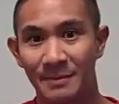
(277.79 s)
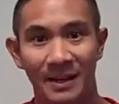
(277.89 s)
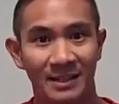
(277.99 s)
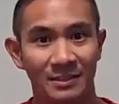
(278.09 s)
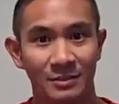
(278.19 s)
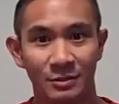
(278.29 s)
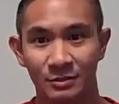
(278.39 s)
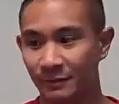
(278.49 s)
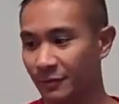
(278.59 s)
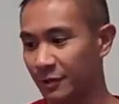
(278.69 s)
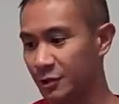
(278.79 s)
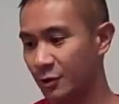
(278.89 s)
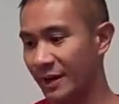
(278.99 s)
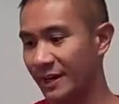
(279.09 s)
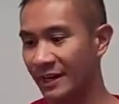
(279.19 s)
Maybe I could use it for a
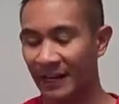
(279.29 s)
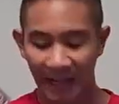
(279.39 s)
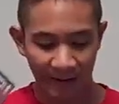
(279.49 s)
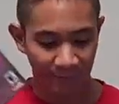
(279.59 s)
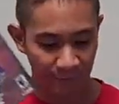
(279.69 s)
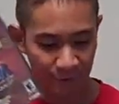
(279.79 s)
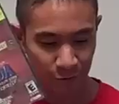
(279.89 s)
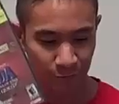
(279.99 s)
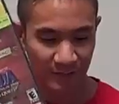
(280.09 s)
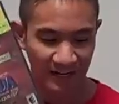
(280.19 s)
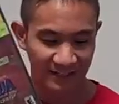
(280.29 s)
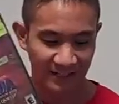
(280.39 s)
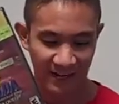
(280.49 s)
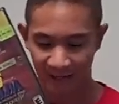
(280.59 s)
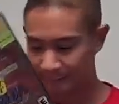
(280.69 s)
trade. And I got it for
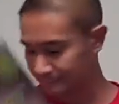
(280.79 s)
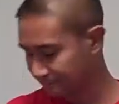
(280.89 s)
$2.99.